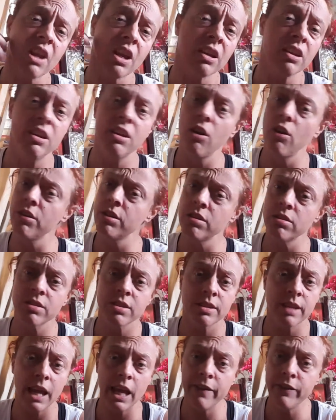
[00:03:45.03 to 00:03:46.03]
he also
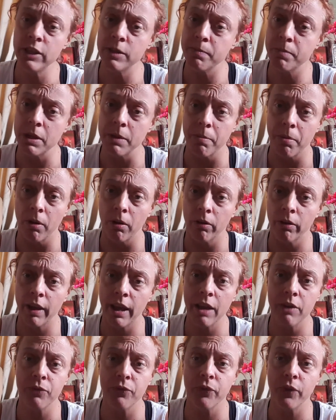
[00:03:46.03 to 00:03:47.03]
saves people.
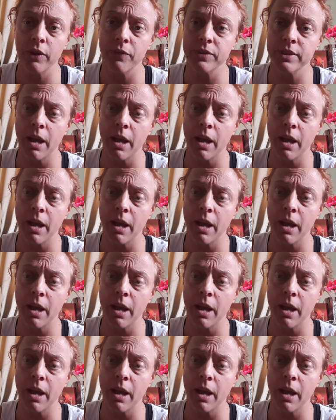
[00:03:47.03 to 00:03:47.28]
If